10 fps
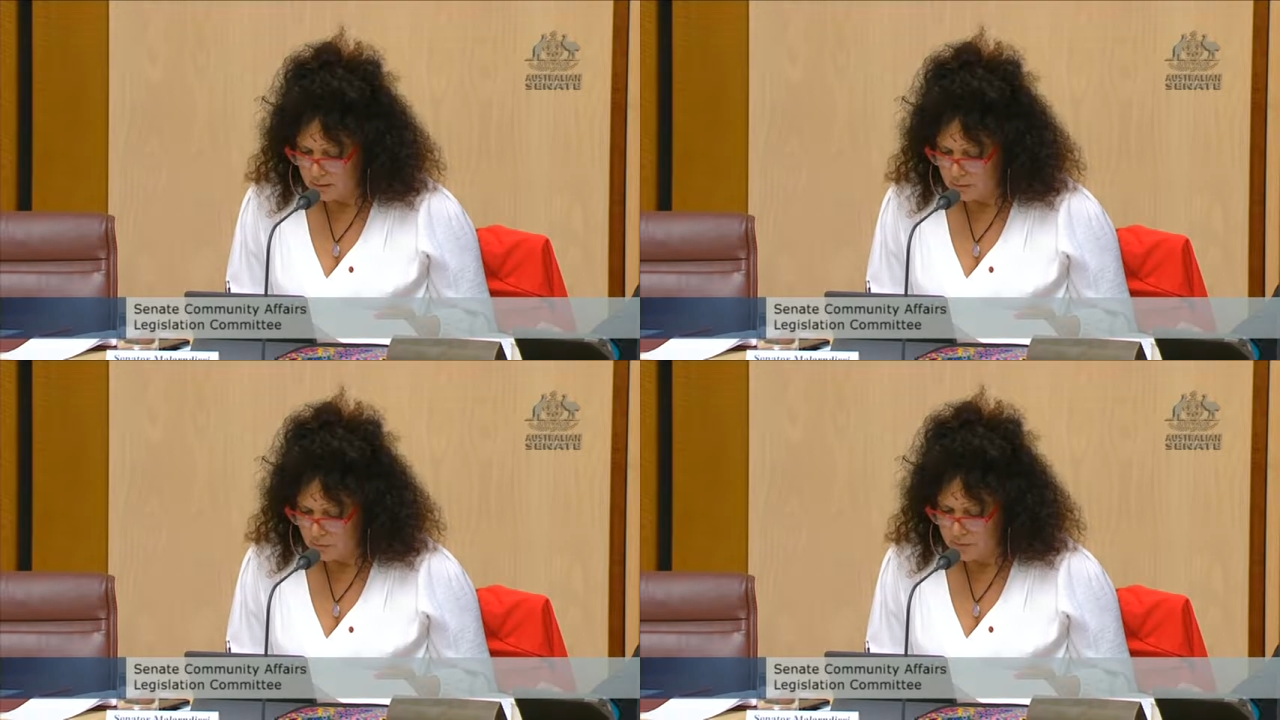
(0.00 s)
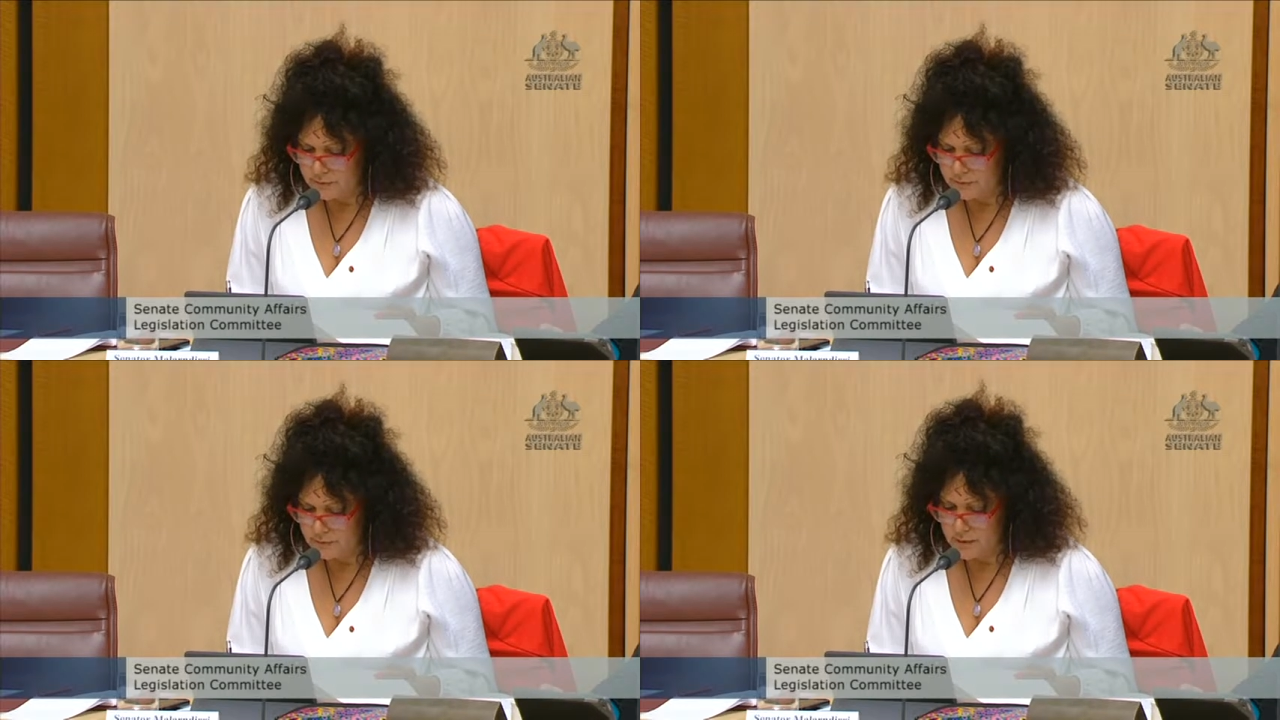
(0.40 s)

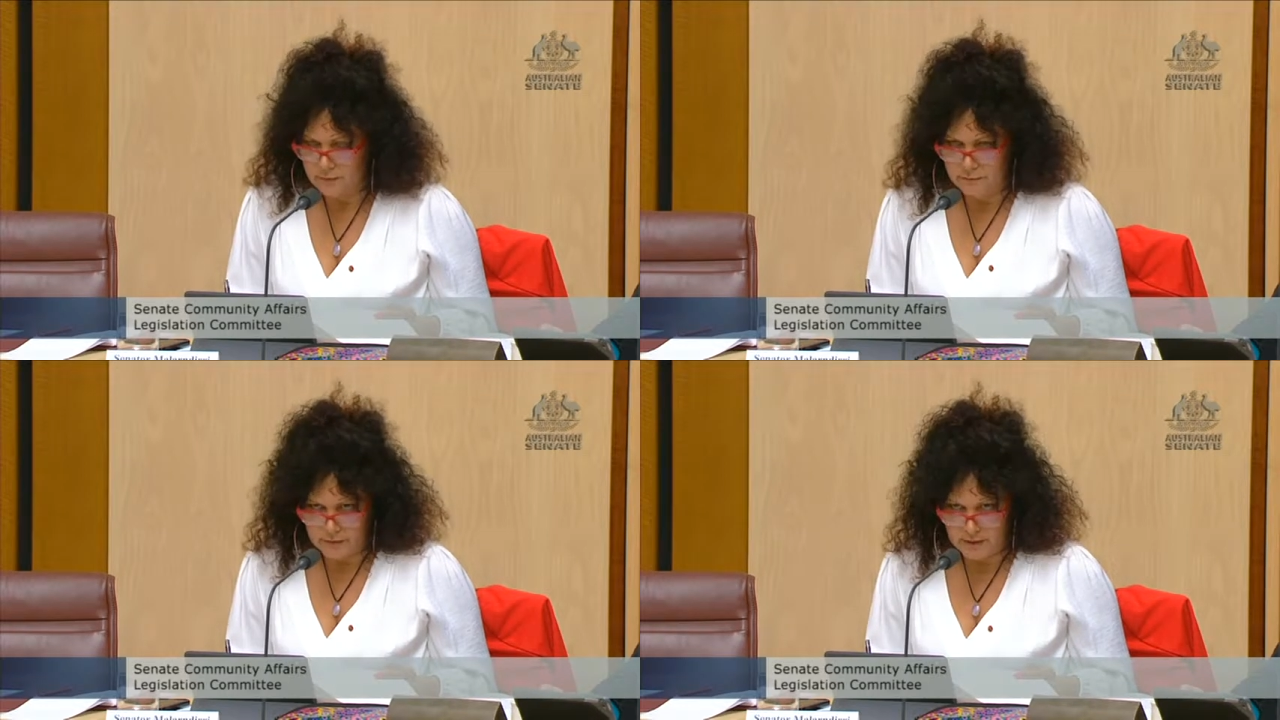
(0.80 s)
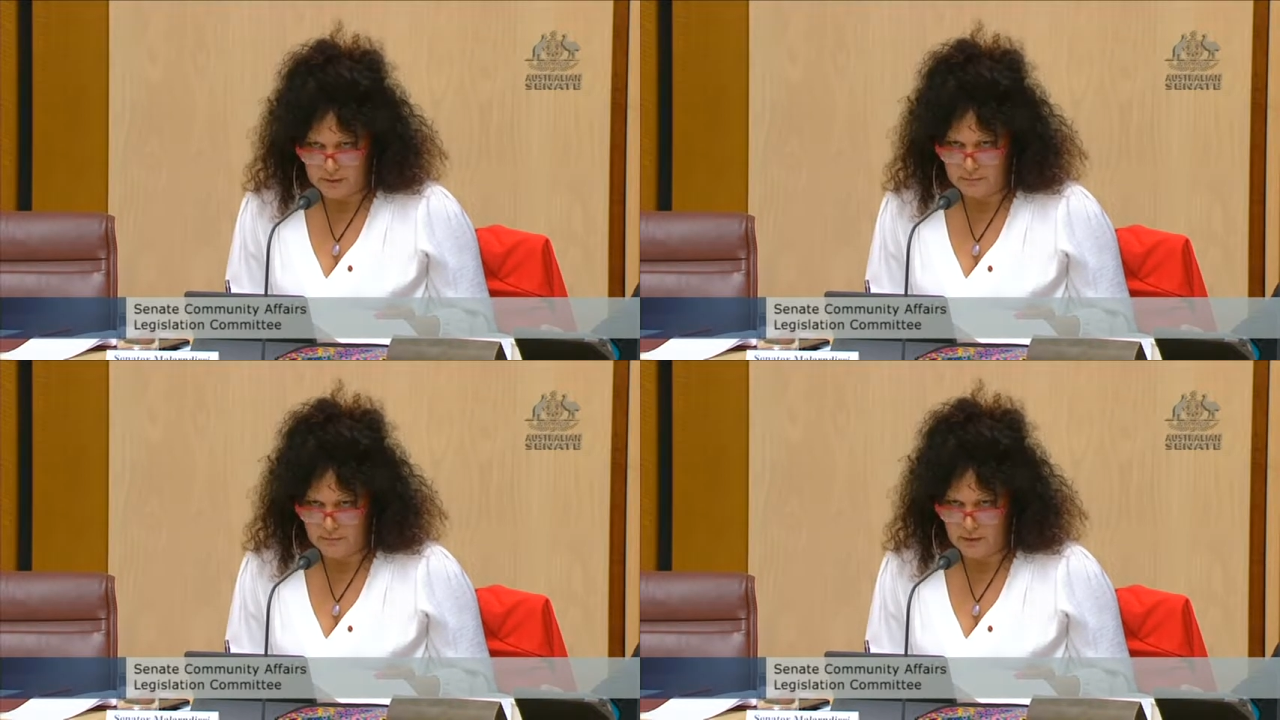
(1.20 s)
was
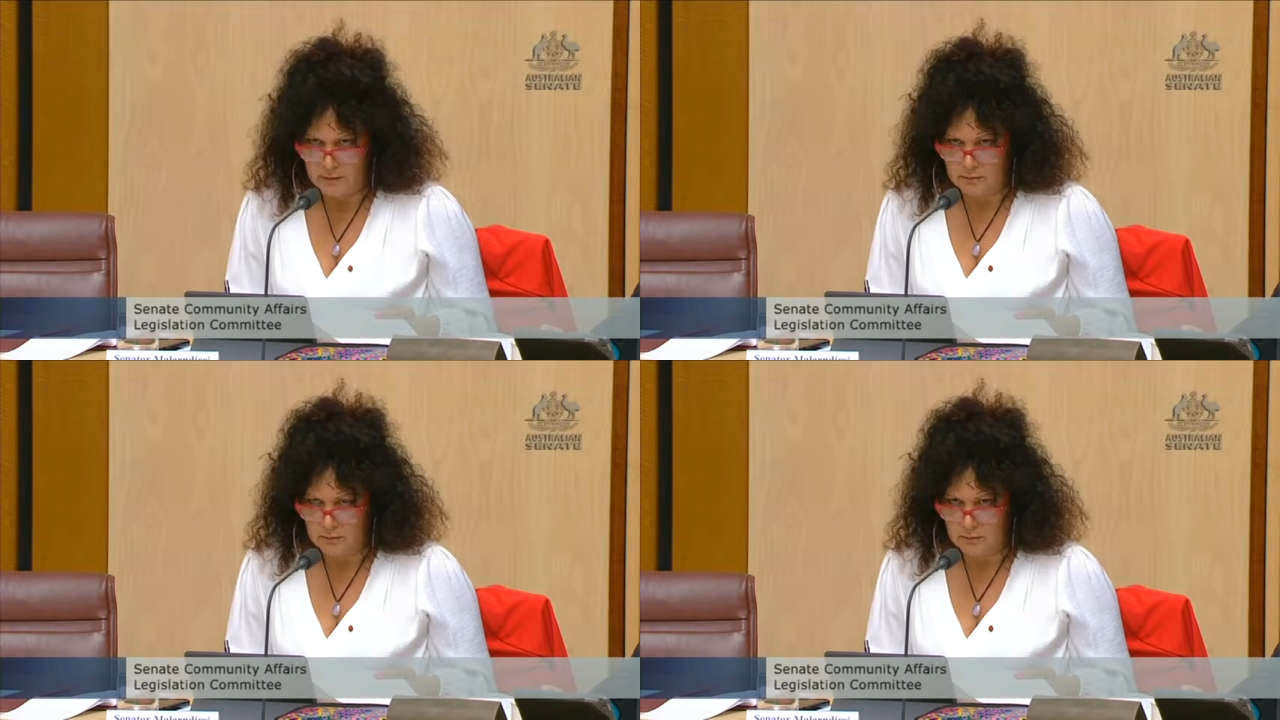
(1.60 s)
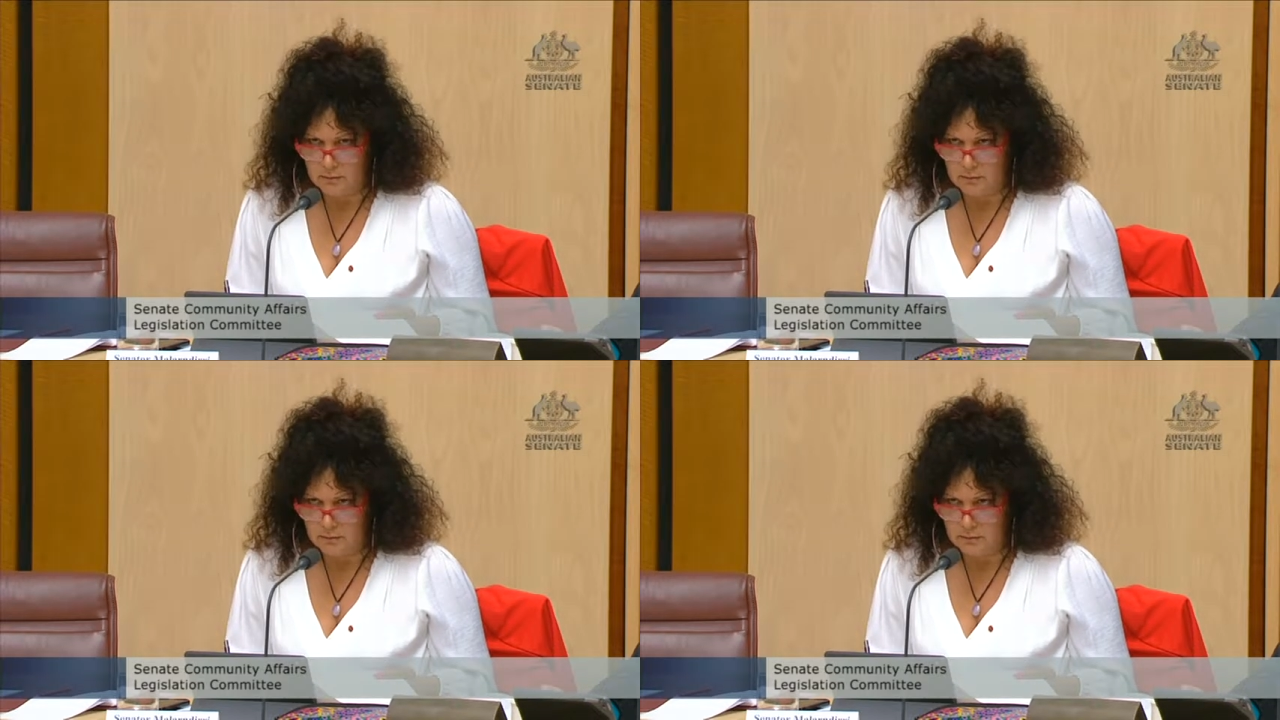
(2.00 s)
ineffective then in
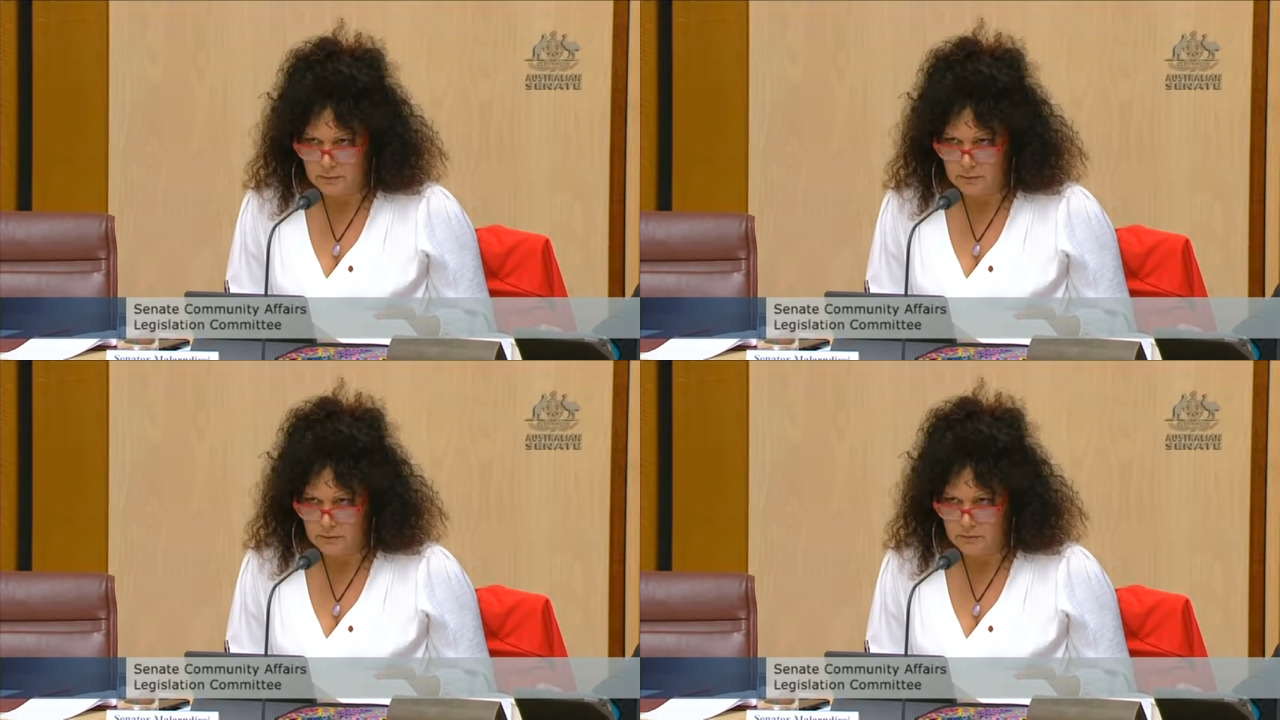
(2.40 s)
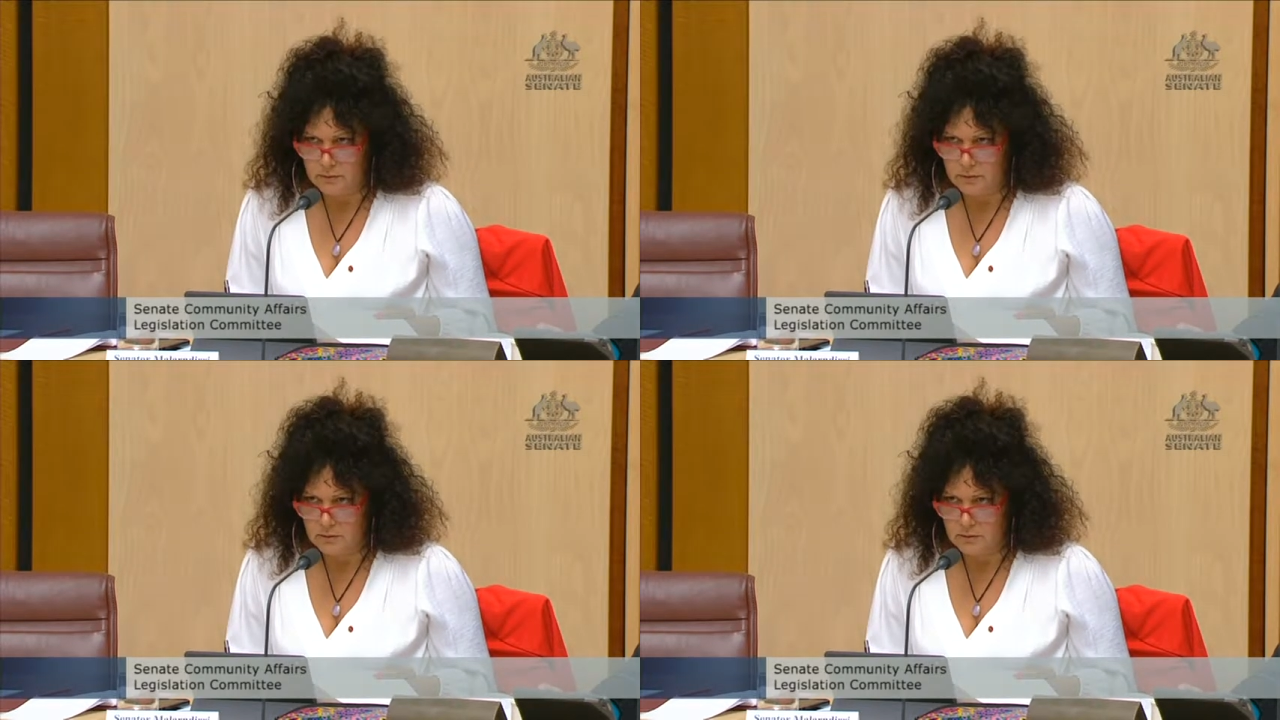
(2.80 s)
the Northern Territory?